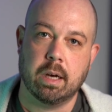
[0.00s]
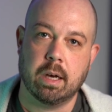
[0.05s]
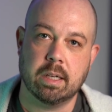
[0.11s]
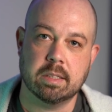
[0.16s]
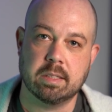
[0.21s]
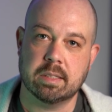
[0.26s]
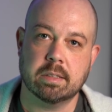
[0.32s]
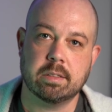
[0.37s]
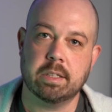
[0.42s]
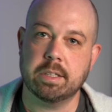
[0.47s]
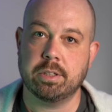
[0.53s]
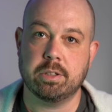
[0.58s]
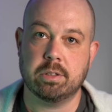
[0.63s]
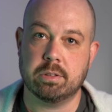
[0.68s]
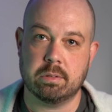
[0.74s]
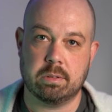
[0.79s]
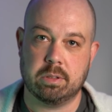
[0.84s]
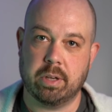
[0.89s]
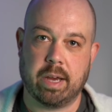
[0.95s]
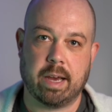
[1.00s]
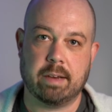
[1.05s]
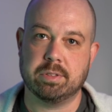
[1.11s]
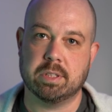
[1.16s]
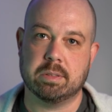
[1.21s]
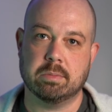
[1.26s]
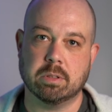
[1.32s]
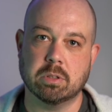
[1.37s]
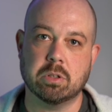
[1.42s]
Uh, it's not like you're you
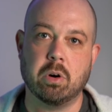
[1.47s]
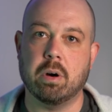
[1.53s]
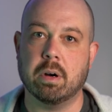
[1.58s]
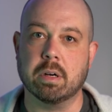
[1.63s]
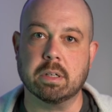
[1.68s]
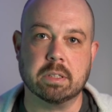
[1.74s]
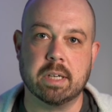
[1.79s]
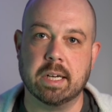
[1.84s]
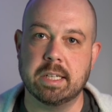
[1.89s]
have some long